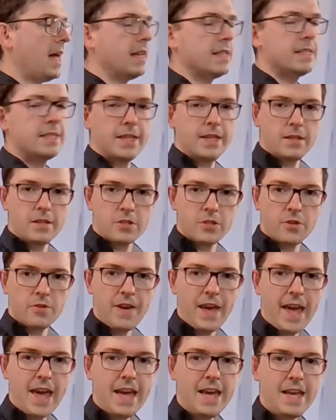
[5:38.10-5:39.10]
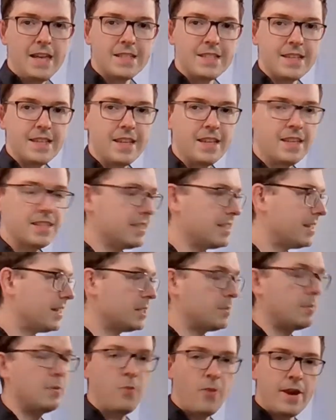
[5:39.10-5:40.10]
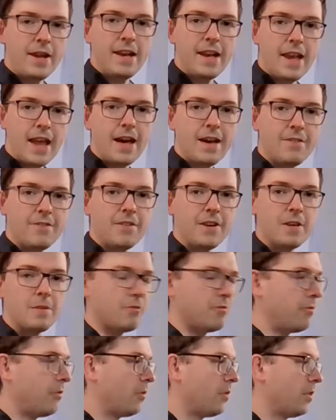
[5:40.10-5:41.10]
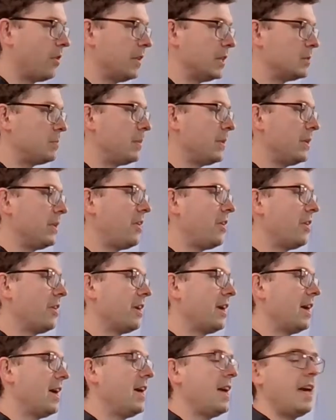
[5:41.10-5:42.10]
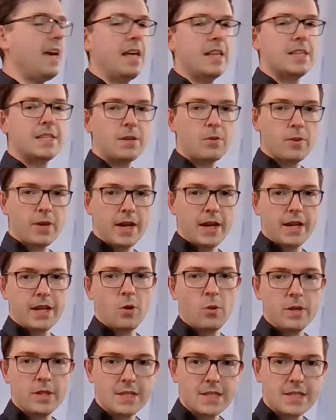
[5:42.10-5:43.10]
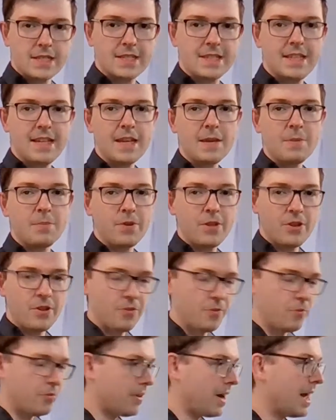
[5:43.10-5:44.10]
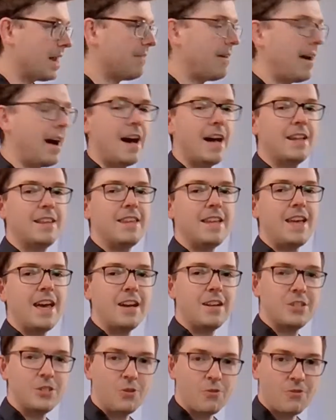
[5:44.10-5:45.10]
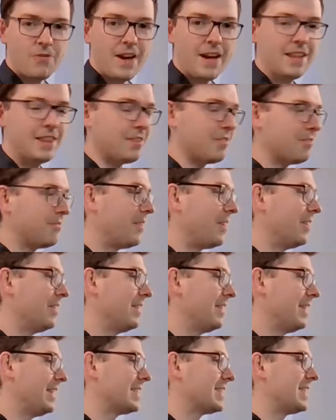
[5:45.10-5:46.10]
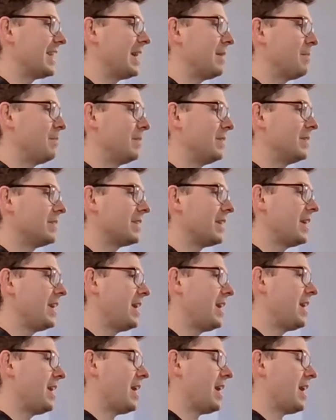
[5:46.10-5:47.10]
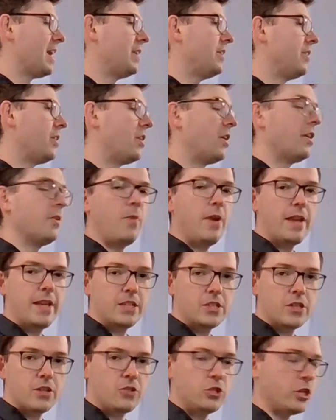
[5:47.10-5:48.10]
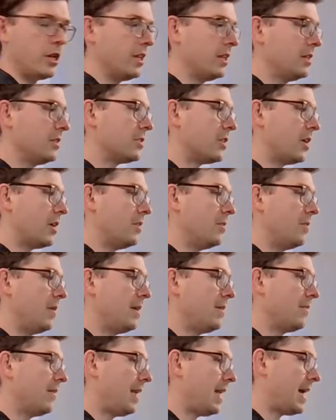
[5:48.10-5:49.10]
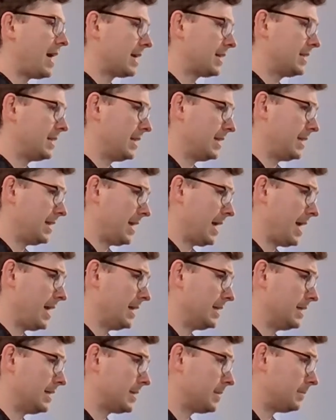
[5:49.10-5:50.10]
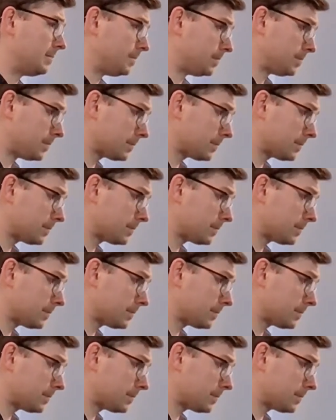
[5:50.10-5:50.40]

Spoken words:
And it's a little sort of hazy, isn't it? It's been really lively before this, but now it's like we're kind of going to sleep. You know, we've kind of had the energy, we've had the fun, the excitement, and now really sort of chilled out, really relaxed at the end.